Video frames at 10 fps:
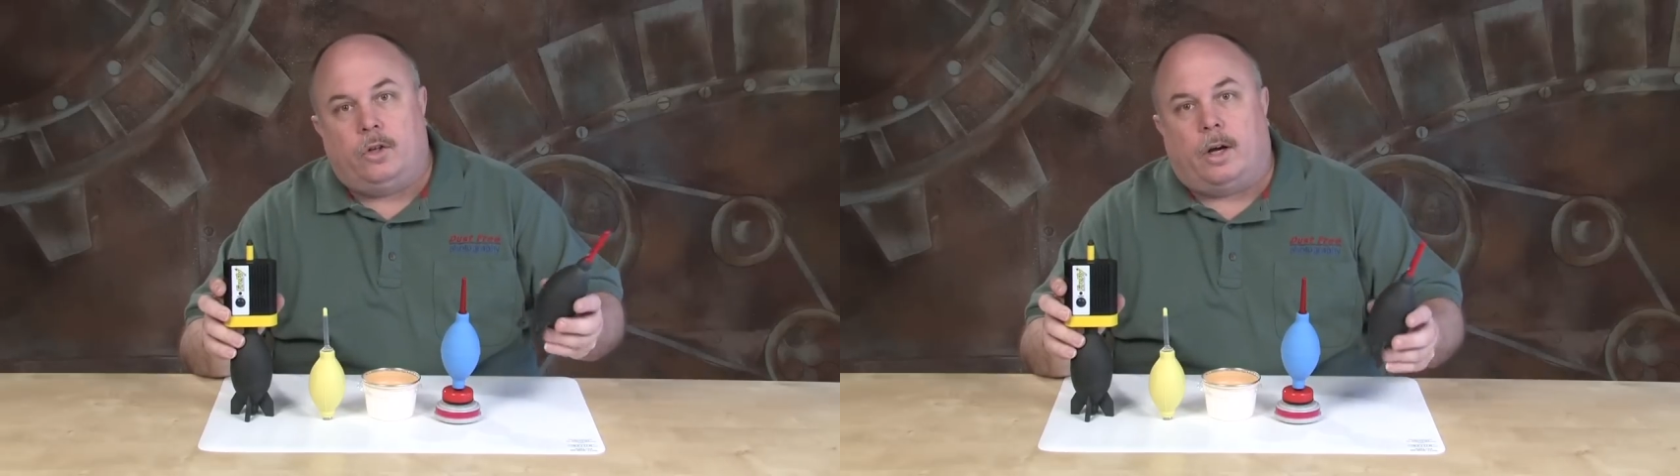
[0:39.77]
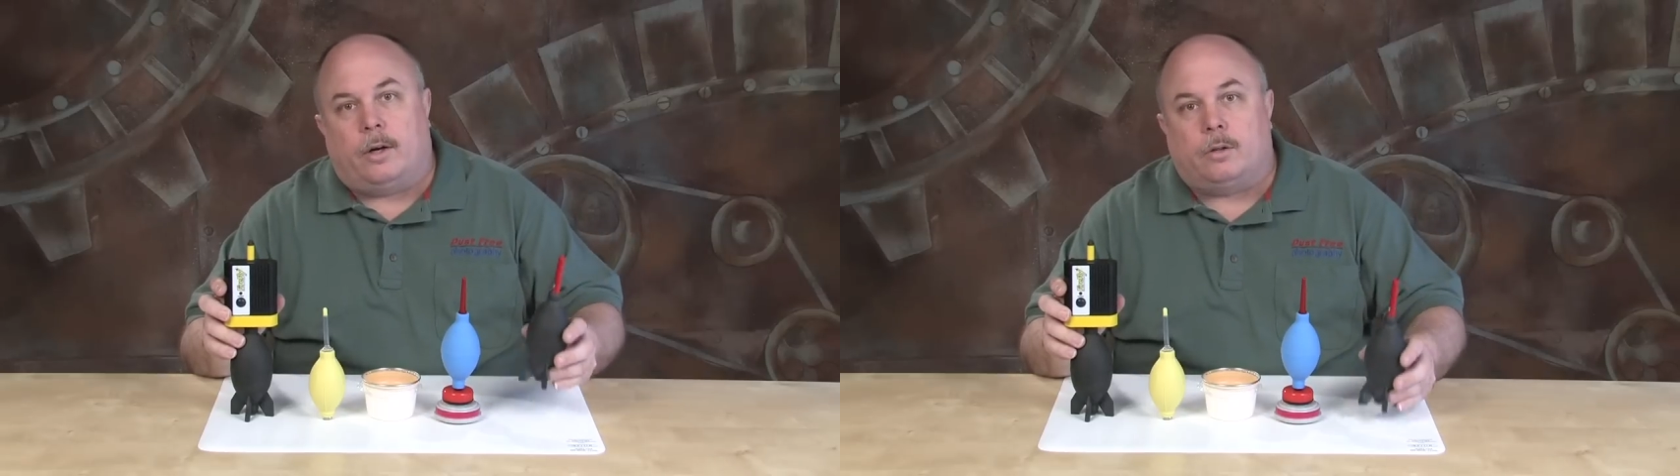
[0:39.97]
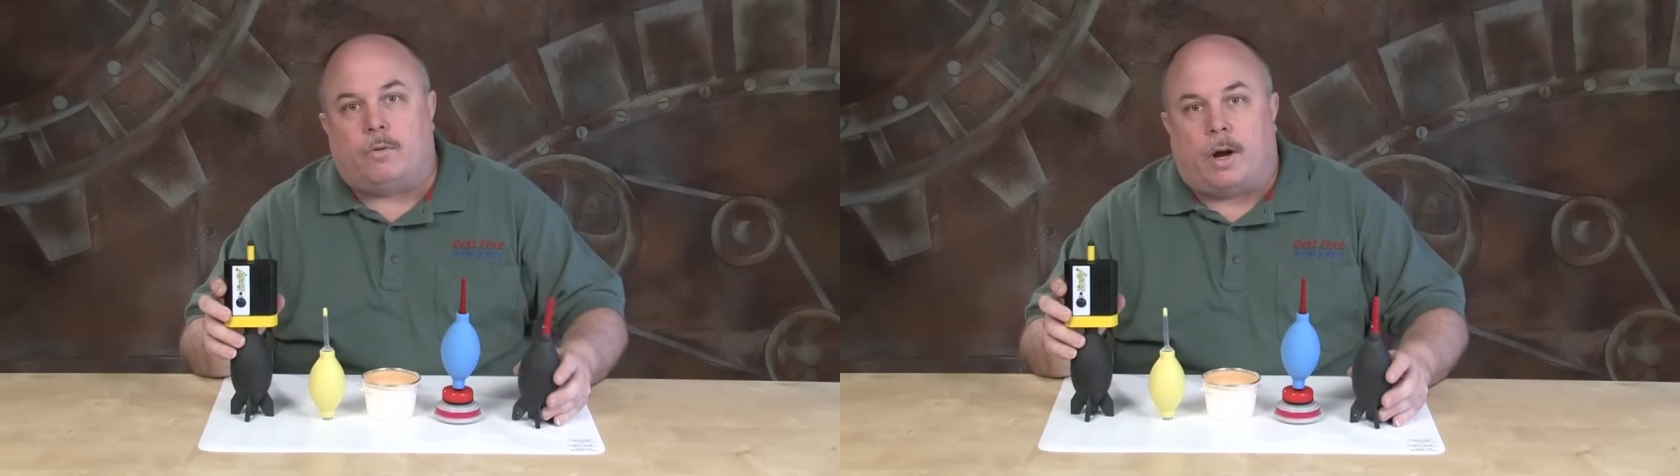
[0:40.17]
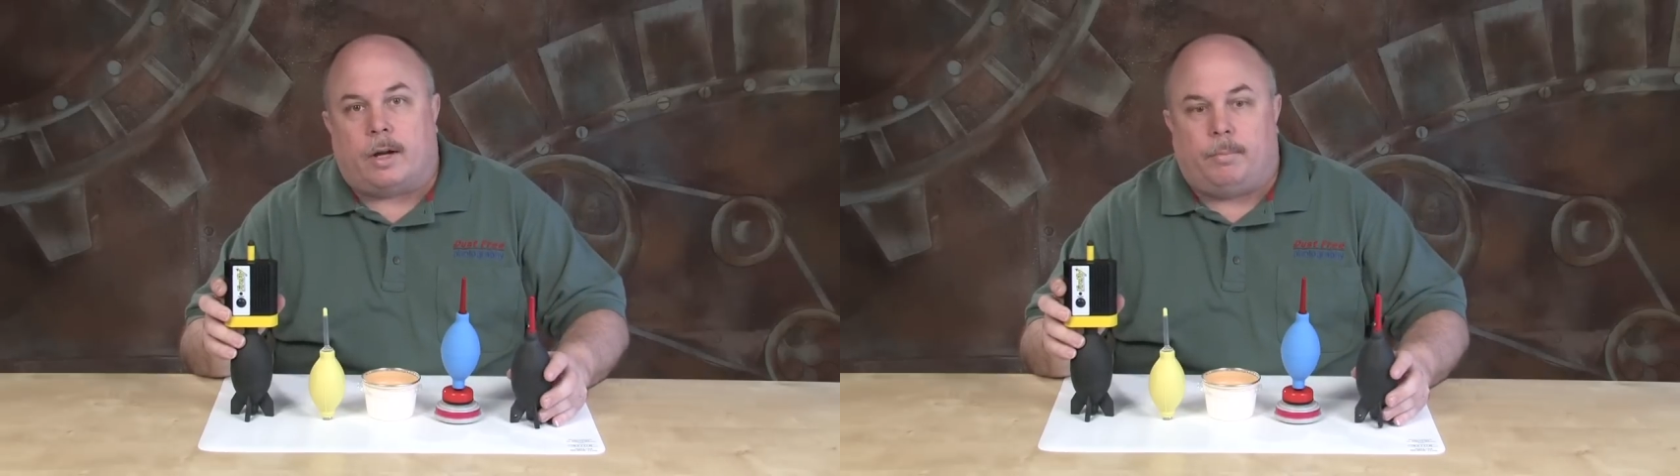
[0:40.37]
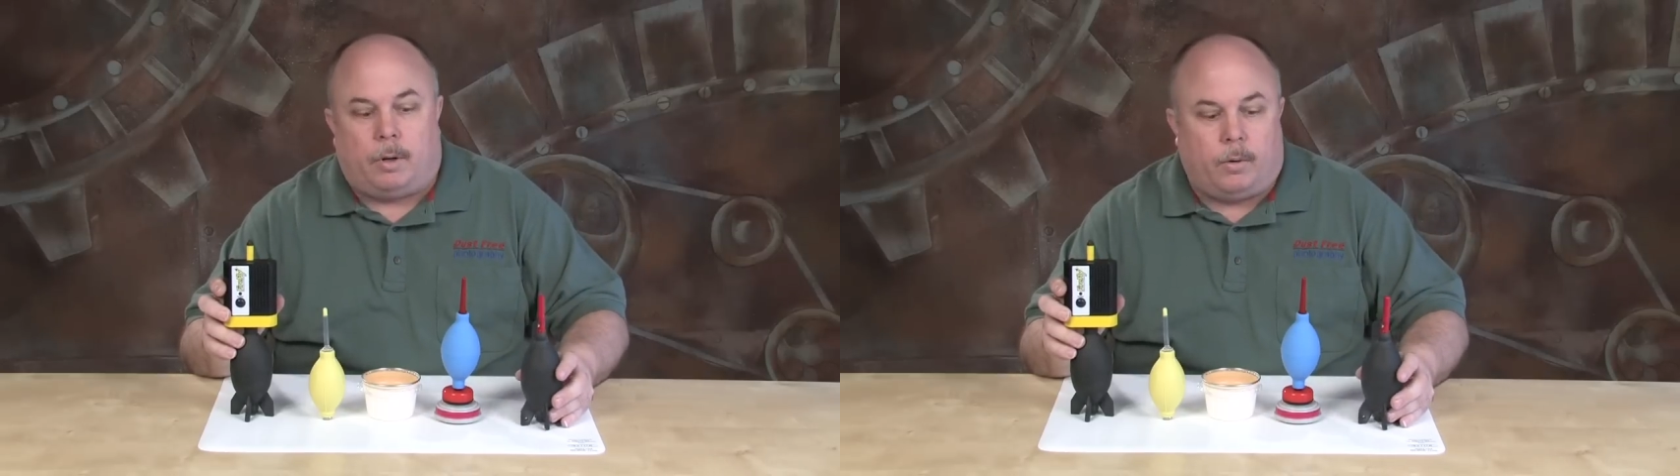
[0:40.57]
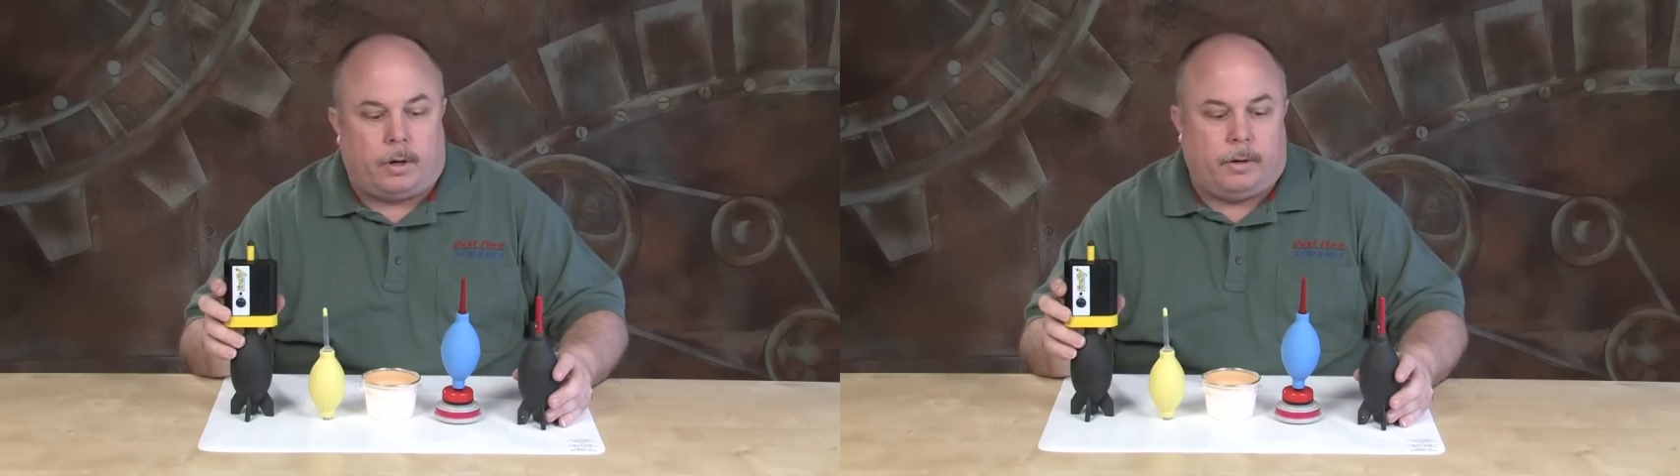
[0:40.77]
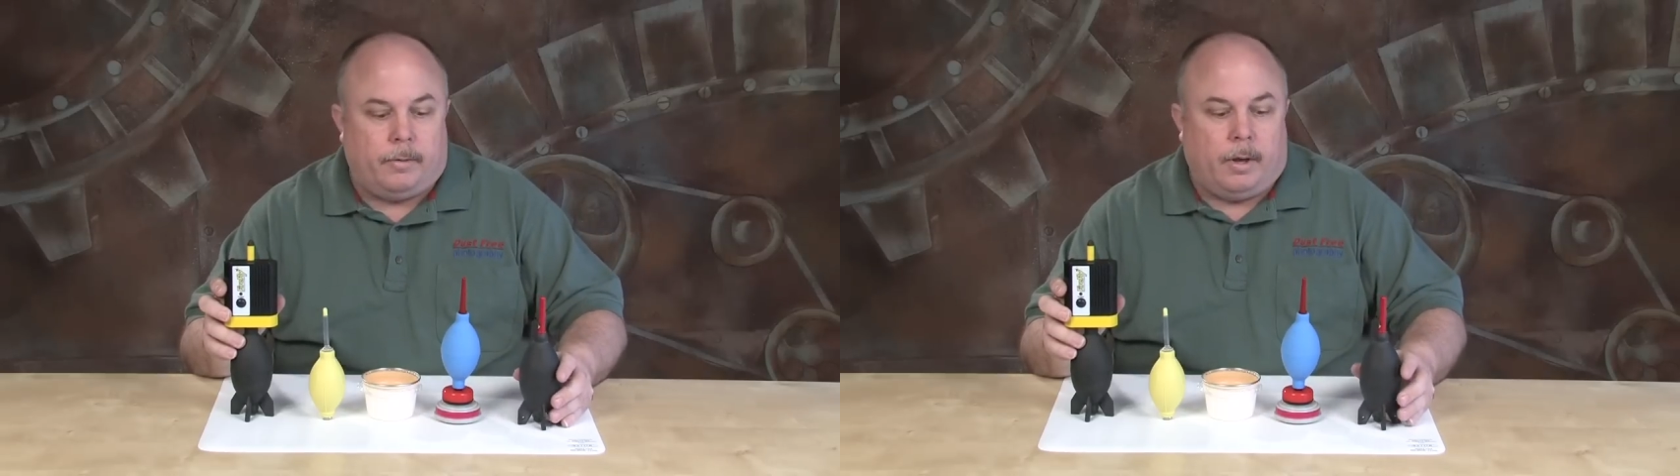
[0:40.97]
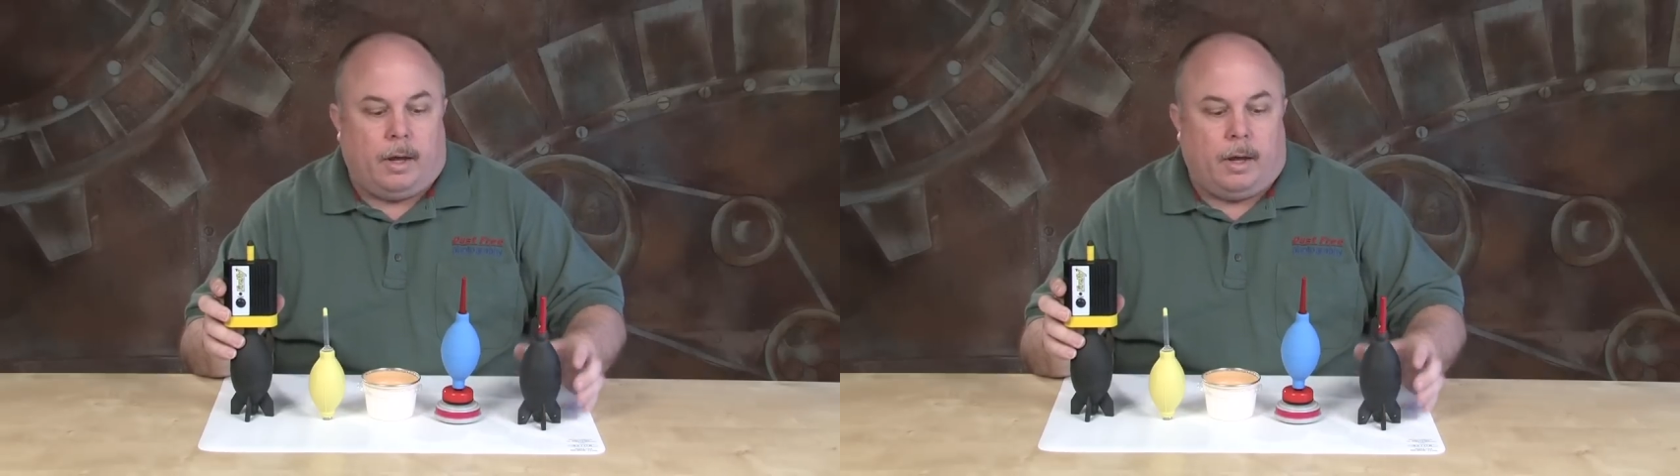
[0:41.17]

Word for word: Giotto's rocket blower